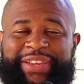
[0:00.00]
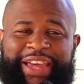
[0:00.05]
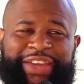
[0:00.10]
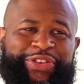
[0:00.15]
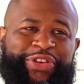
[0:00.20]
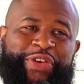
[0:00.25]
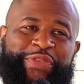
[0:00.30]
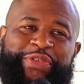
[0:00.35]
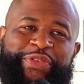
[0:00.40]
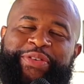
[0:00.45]
Like,
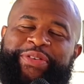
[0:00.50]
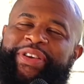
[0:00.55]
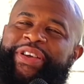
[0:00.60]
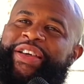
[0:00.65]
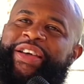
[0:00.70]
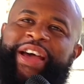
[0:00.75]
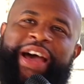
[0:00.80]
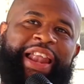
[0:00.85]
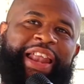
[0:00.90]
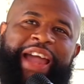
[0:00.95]
you ever,
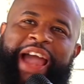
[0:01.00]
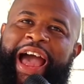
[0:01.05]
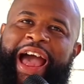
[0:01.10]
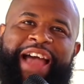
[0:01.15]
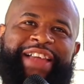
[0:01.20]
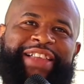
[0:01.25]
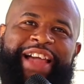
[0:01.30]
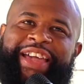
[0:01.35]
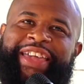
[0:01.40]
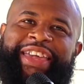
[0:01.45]
like,
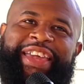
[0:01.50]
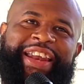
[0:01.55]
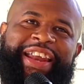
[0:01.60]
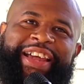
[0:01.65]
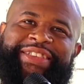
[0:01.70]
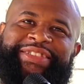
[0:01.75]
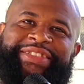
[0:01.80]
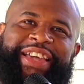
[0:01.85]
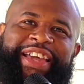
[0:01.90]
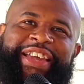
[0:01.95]
I
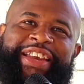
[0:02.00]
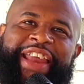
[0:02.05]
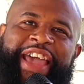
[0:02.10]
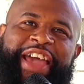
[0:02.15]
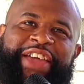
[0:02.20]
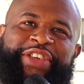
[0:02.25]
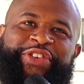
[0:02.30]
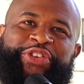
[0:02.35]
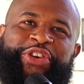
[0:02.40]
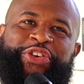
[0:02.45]
cannot stand
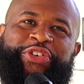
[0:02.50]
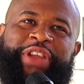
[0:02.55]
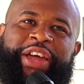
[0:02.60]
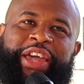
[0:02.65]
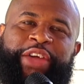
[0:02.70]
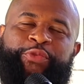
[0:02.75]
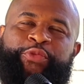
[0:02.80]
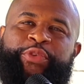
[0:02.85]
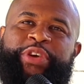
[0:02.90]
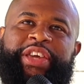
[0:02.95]
that. You know, like,
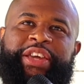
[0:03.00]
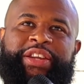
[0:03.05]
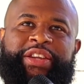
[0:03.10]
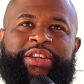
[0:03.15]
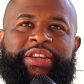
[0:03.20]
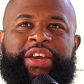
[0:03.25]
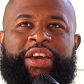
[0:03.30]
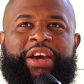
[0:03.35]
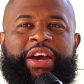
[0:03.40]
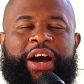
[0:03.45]
if we can